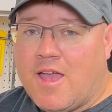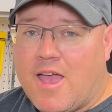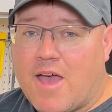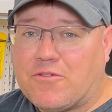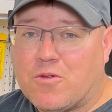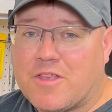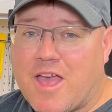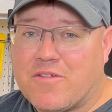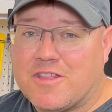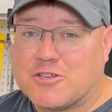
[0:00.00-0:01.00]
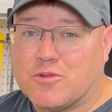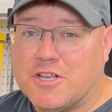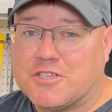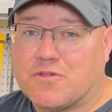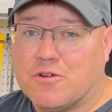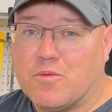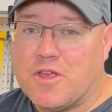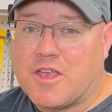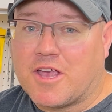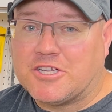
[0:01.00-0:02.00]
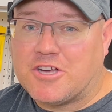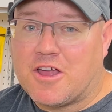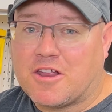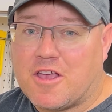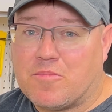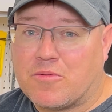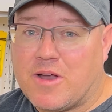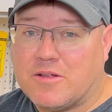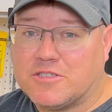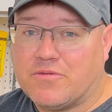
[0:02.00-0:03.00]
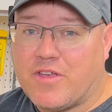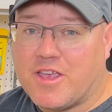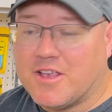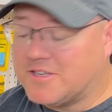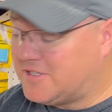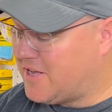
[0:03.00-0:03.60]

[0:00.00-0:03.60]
After only having this release for a week, I shot a couple rounds of Vegas,